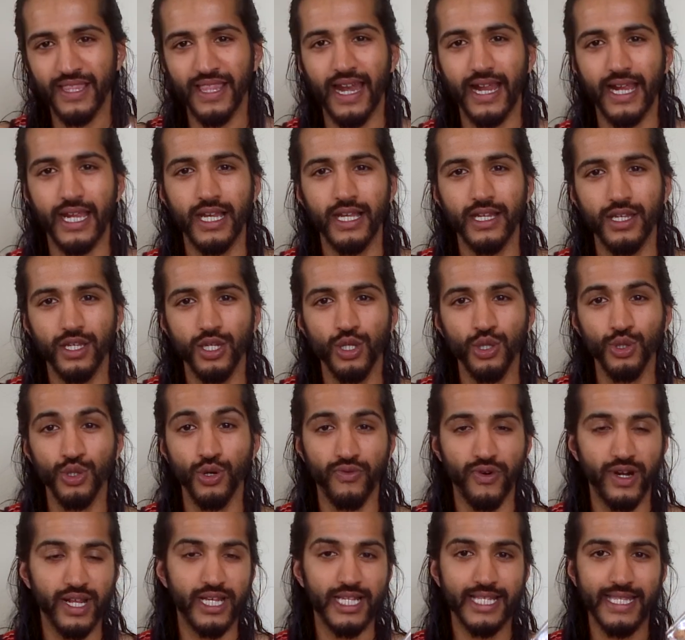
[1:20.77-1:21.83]
that I can use
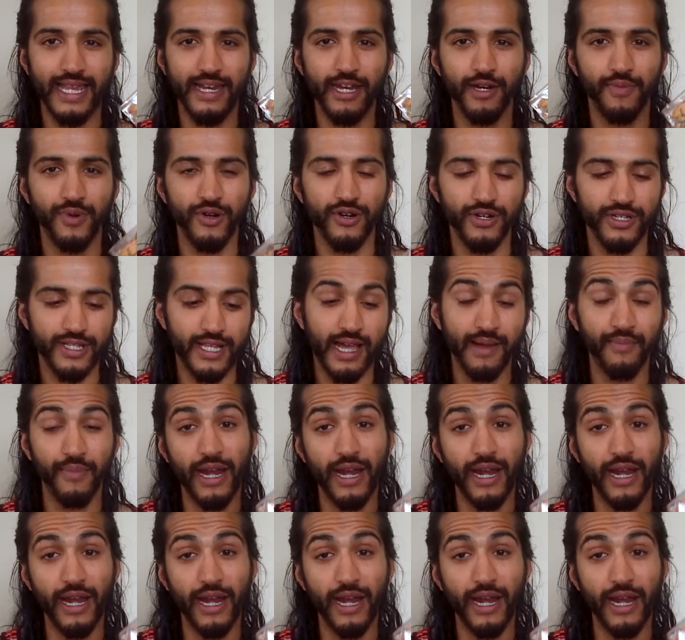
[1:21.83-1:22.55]
over an extended period of time.